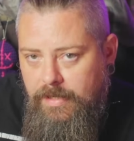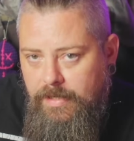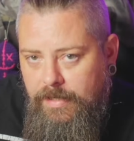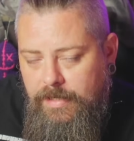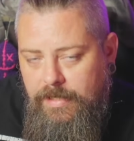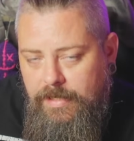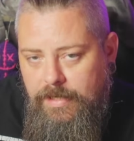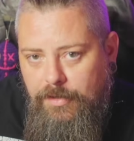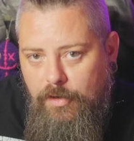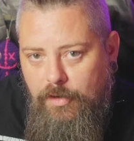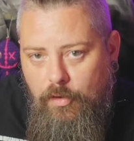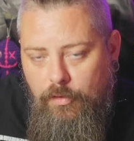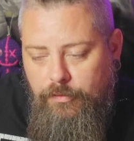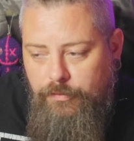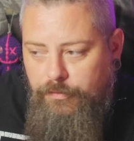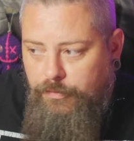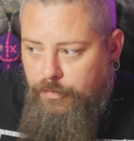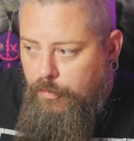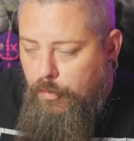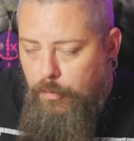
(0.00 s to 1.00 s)
He
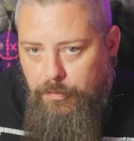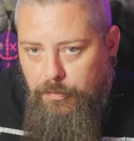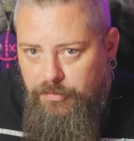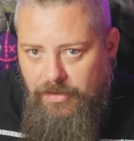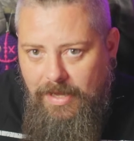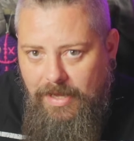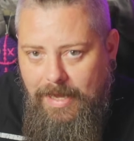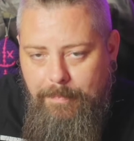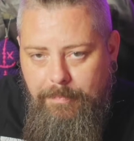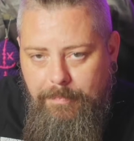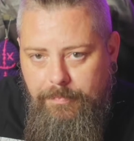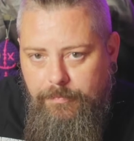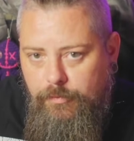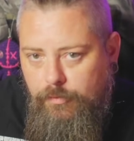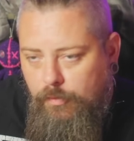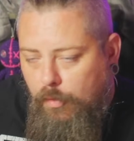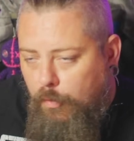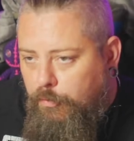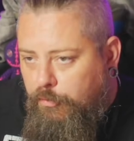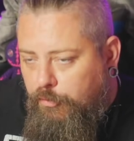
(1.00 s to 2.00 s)
unlocks the ghost app,
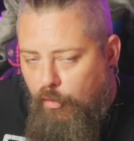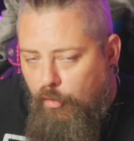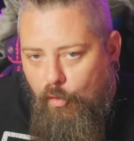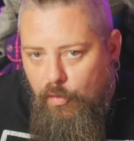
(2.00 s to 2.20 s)
ghost